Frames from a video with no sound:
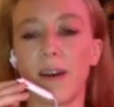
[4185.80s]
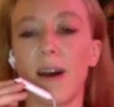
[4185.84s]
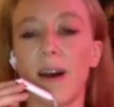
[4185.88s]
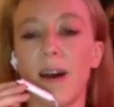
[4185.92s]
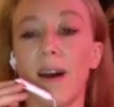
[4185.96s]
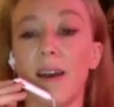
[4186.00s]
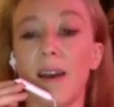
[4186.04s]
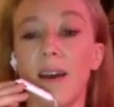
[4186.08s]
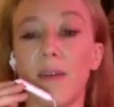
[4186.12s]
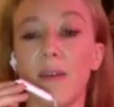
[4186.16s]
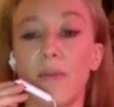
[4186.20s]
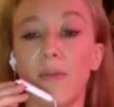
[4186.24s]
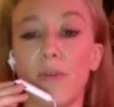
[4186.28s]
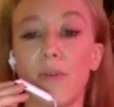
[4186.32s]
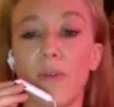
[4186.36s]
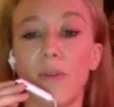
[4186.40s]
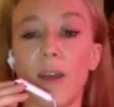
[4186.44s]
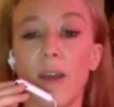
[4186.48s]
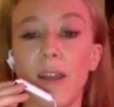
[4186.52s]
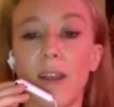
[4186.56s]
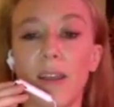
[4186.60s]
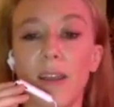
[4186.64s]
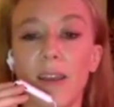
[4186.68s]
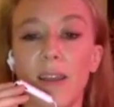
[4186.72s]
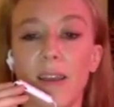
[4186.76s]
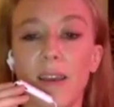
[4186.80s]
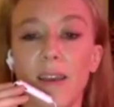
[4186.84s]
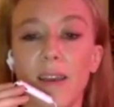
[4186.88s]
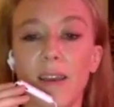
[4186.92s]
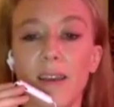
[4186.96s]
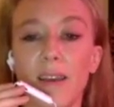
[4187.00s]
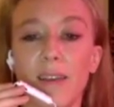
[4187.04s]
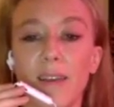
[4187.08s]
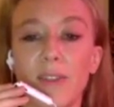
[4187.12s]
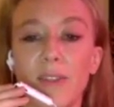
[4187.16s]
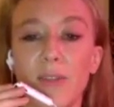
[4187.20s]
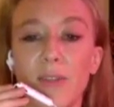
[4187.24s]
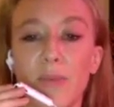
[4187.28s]
I am ready
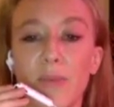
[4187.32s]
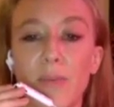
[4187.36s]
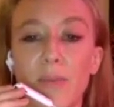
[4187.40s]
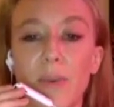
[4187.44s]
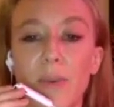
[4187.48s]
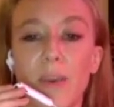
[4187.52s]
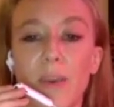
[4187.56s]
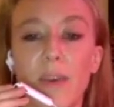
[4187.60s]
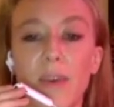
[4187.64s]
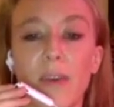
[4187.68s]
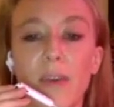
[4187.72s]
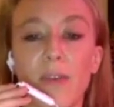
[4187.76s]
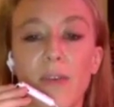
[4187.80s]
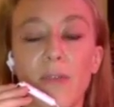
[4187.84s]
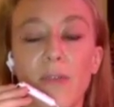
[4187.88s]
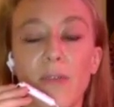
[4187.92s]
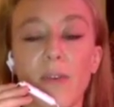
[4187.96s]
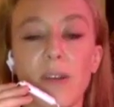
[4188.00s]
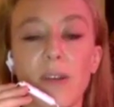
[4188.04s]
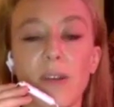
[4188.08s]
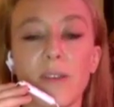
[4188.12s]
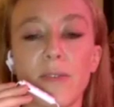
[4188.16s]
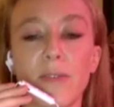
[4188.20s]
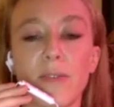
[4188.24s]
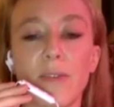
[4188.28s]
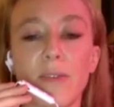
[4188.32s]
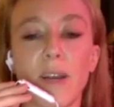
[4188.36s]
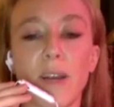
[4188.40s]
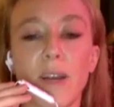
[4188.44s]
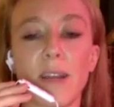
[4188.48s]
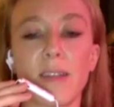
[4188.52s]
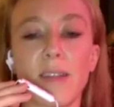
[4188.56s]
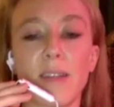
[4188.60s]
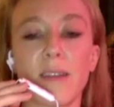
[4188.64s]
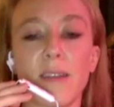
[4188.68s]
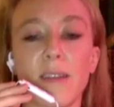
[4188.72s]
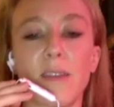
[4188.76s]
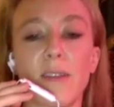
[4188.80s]
to be
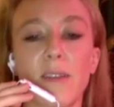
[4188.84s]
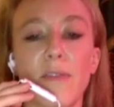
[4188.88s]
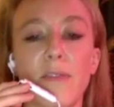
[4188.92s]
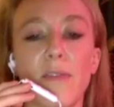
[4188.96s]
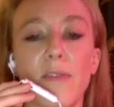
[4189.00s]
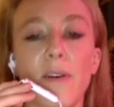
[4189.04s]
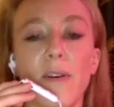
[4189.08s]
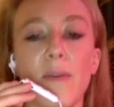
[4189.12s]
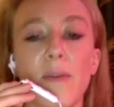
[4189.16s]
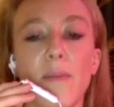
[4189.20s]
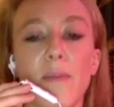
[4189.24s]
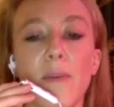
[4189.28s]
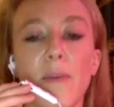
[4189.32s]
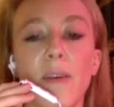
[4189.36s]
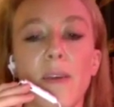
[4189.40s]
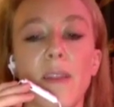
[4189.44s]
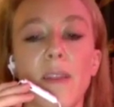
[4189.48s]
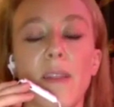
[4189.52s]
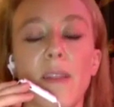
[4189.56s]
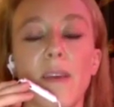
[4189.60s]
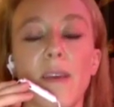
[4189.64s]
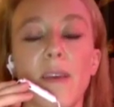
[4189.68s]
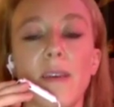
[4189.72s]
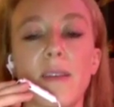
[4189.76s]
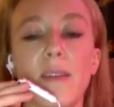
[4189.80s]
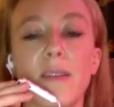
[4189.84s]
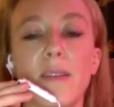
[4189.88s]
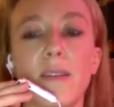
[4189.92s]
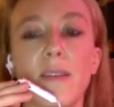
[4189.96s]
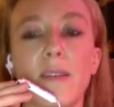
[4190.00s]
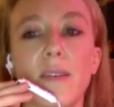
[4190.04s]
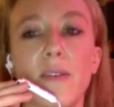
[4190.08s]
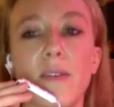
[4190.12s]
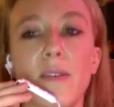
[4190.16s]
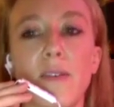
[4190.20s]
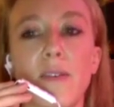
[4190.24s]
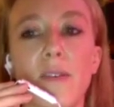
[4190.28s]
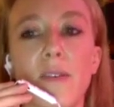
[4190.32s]
resurrected from this
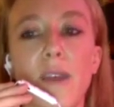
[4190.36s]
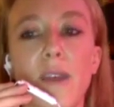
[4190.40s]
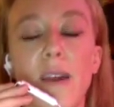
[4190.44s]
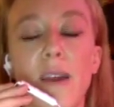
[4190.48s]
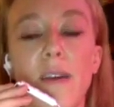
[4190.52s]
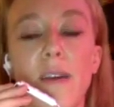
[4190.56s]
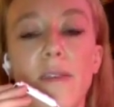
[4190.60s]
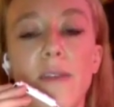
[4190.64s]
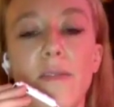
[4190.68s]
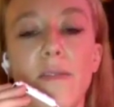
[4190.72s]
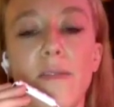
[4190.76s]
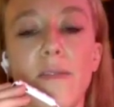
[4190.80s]
grave.